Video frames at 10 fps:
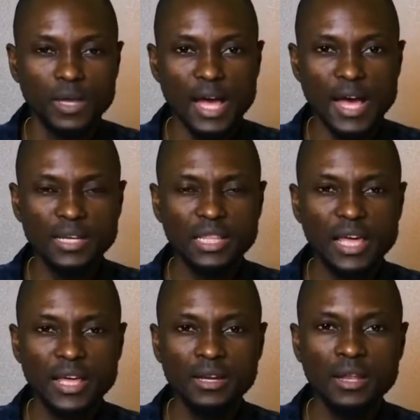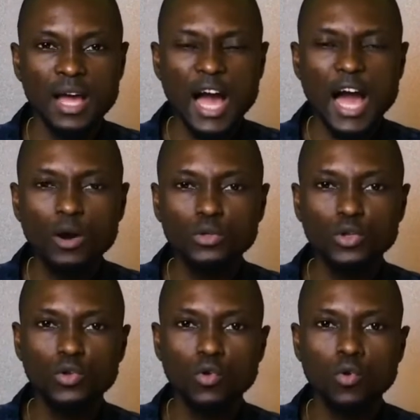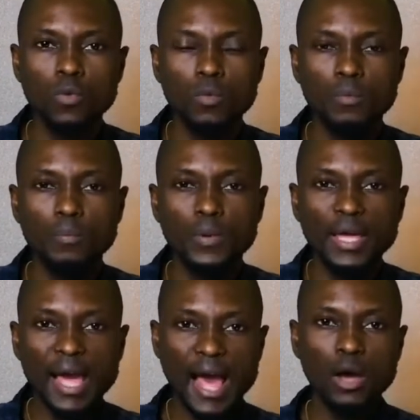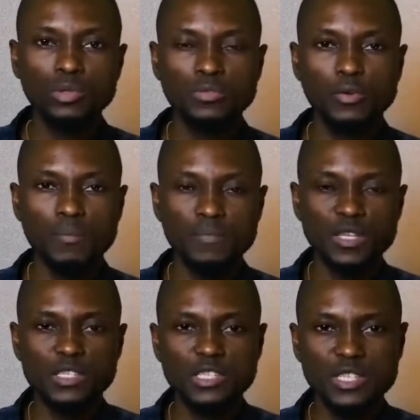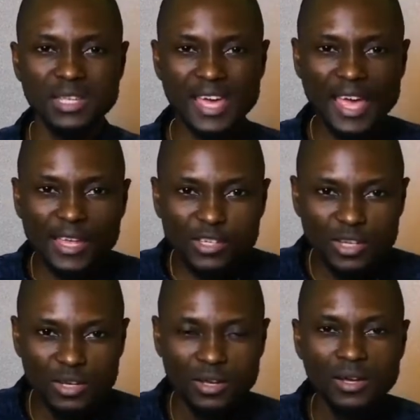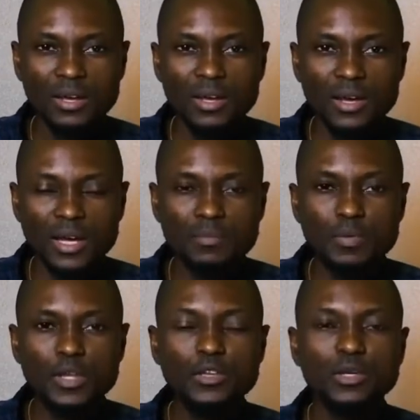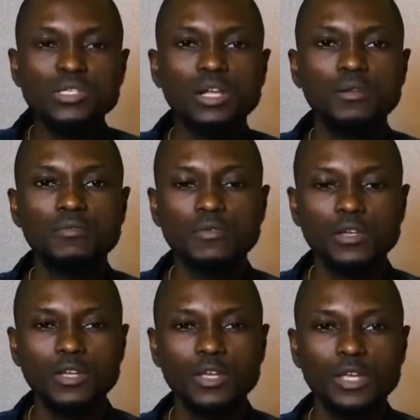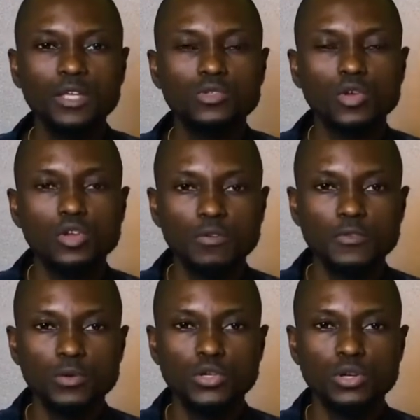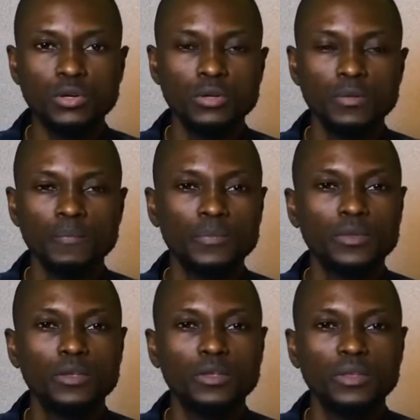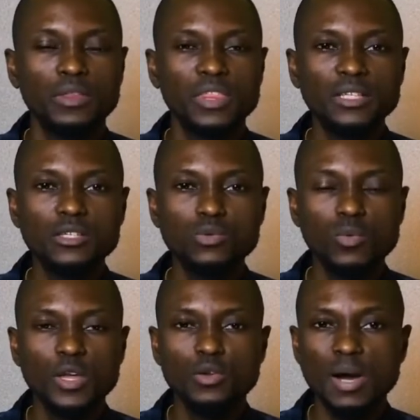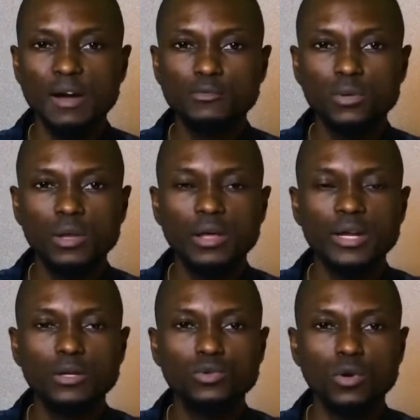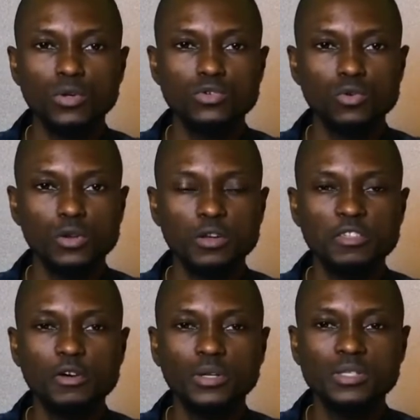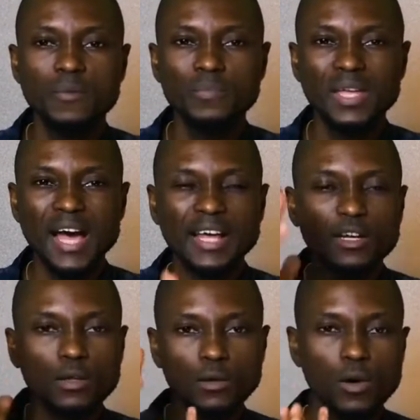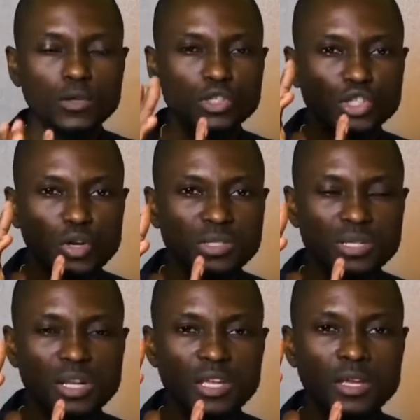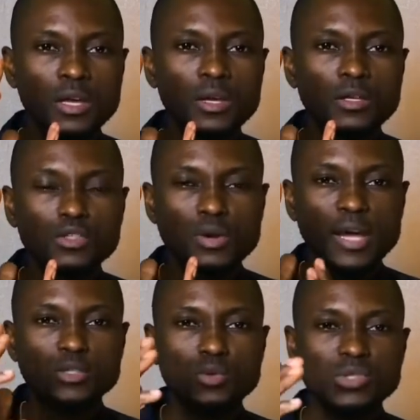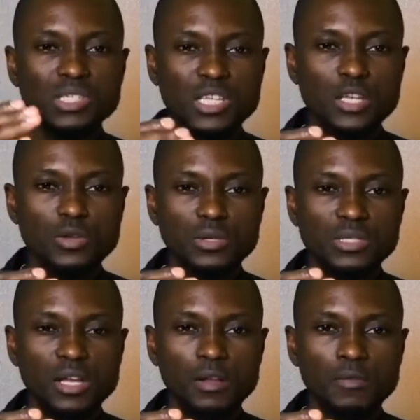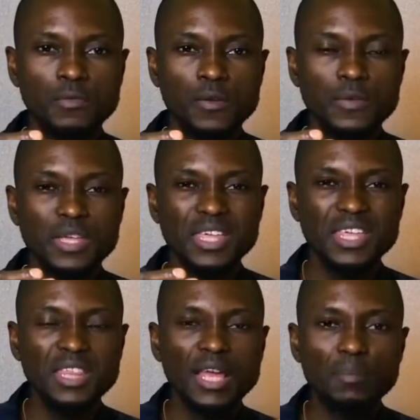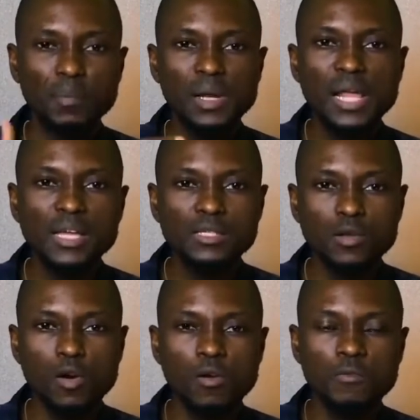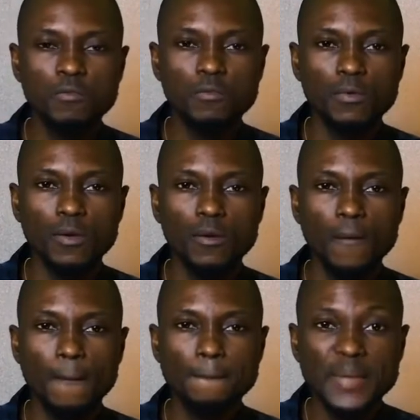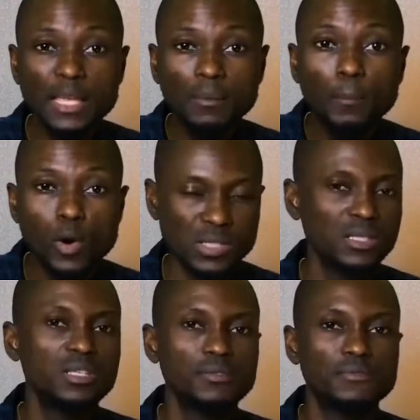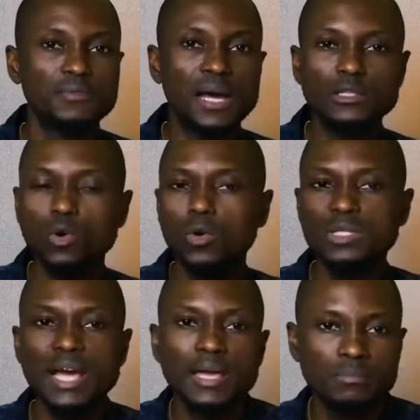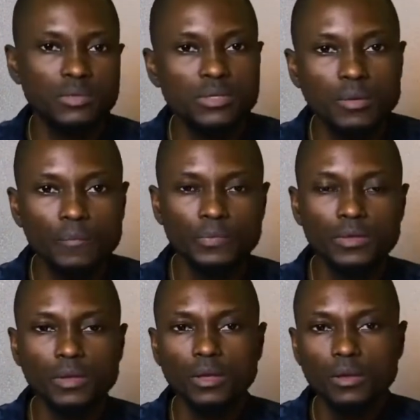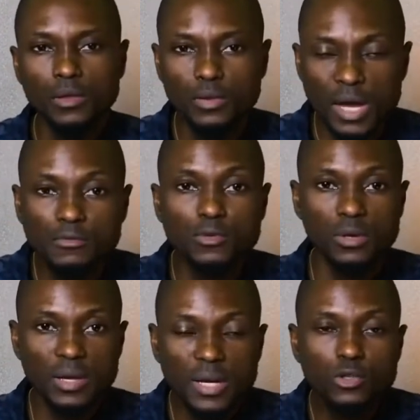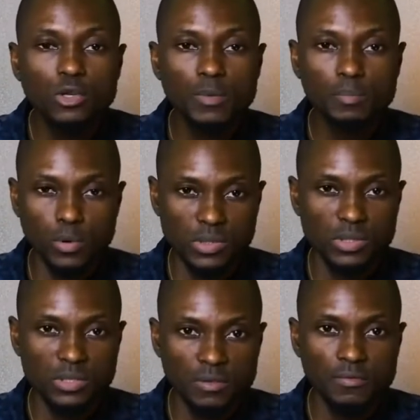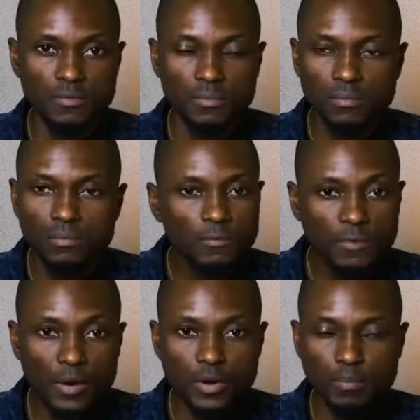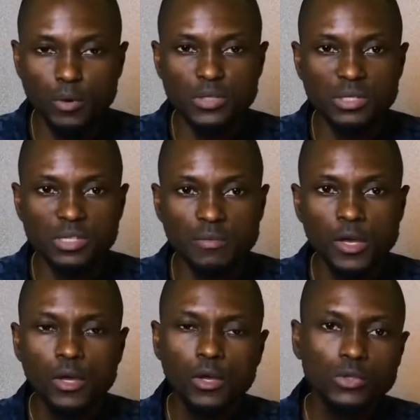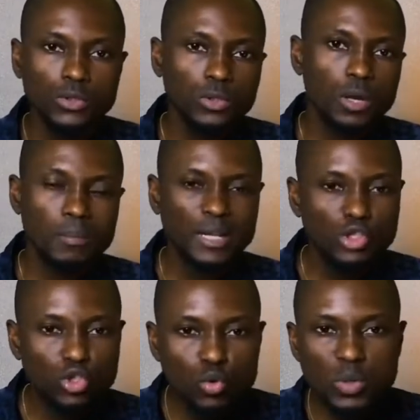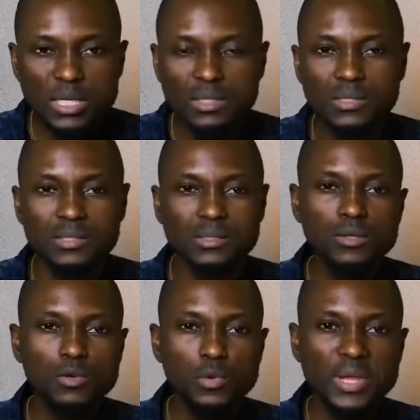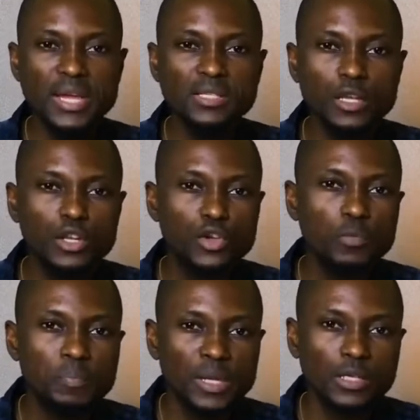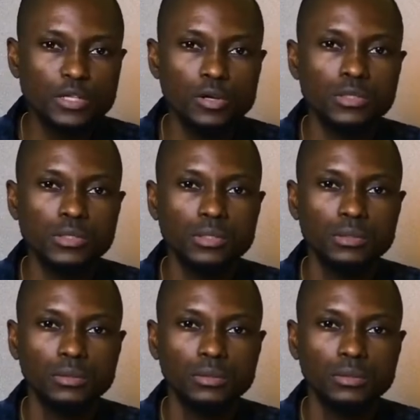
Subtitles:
and then how do you break out from this cage and bring yourself into your future? That is where you have to learn how to control your thoughts and consciously try to see yourself in a place of being positive at all times. You have to learn how to be positive, very positive. So number 2 is create new pictures.